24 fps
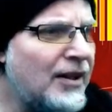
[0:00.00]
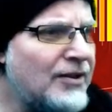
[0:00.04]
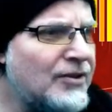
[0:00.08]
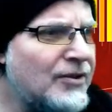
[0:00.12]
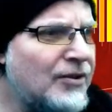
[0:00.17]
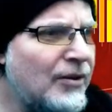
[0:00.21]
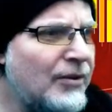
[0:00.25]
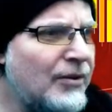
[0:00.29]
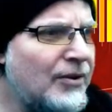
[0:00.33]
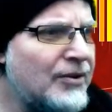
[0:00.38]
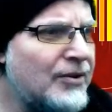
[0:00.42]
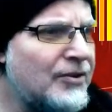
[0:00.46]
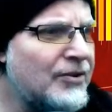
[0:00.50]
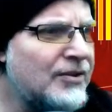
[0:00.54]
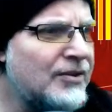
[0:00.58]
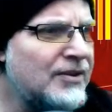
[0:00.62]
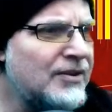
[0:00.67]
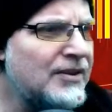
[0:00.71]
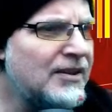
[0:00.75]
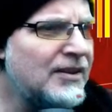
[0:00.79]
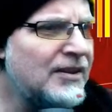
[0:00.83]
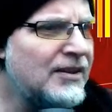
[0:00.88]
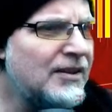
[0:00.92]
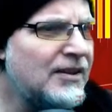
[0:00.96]
Notice
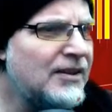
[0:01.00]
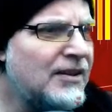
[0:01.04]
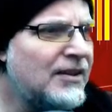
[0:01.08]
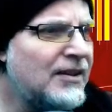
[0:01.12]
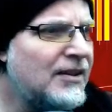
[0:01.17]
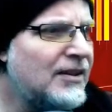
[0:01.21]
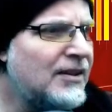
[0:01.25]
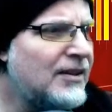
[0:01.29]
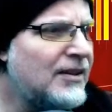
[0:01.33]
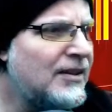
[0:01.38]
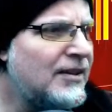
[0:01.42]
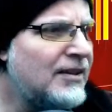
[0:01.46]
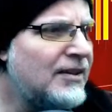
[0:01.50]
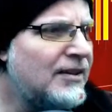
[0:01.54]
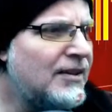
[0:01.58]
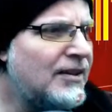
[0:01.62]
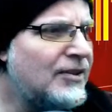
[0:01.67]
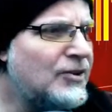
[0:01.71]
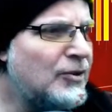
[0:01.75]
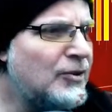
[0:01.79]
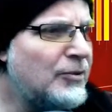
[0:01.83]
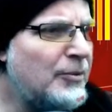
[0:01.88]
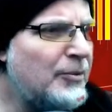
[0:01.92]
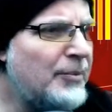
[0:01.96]
this
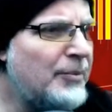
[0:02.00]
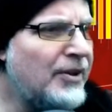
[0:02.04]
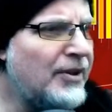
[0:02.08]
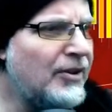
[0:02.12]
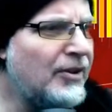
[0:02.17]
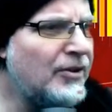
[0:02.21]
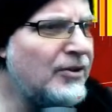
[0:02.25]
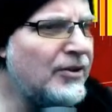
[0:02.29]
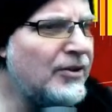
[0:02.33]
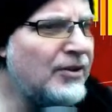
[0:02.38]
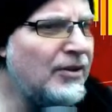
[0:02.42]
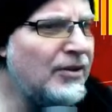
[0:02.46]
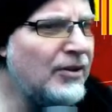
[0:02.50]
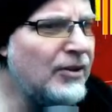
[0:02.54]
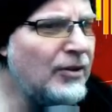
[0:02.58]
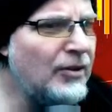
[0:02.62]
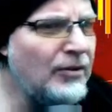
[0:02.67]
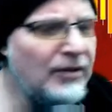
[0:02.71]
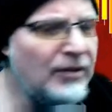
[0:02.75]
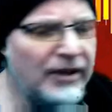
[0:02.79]
would have been a good little